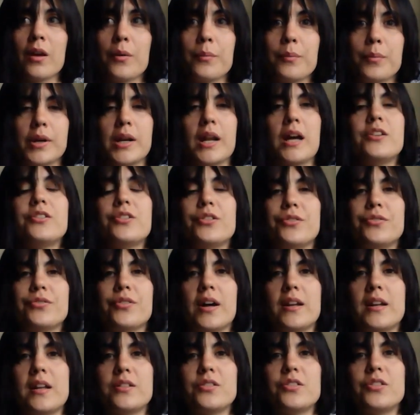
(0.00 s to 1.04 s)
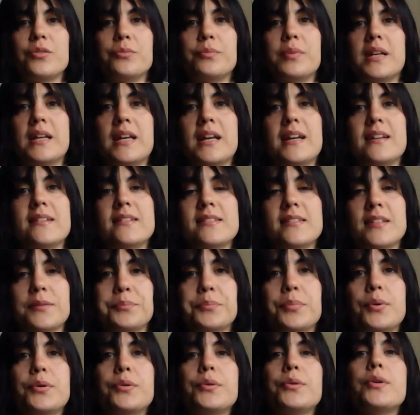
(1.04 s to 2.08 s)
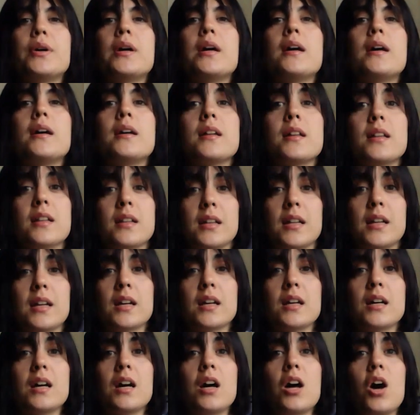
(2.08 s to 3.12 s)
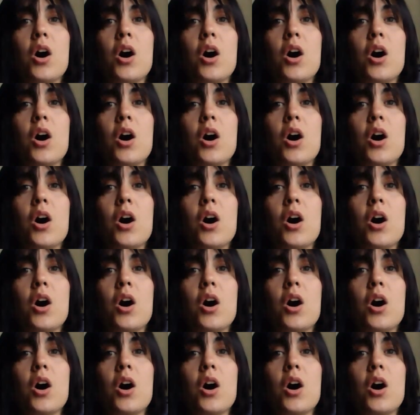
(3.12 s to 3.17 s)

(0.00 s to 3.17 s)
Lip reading: But I do find it to be a simple, clear,